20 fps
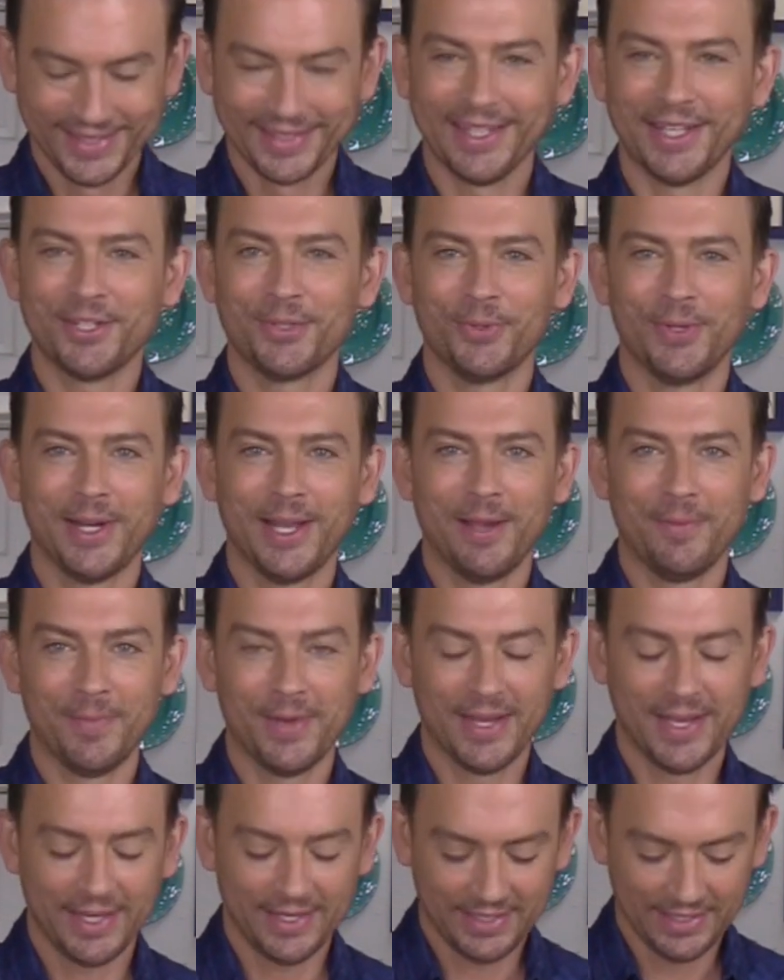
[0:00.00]
That's where I got
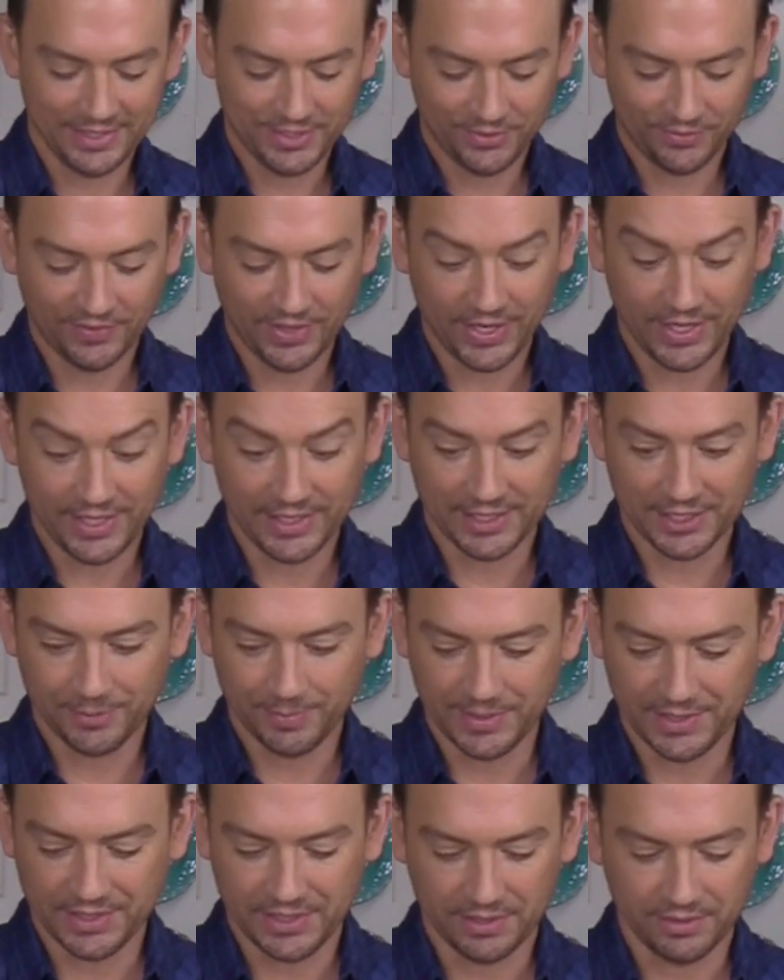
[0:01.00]
mine. It's very
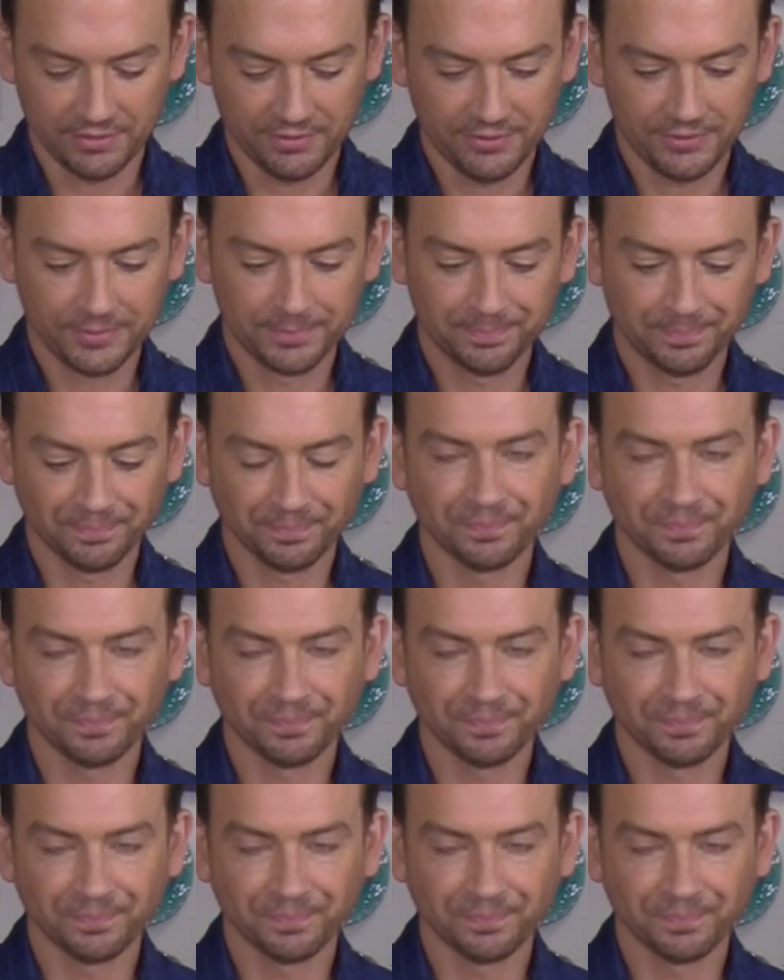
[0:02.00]
inexpensive.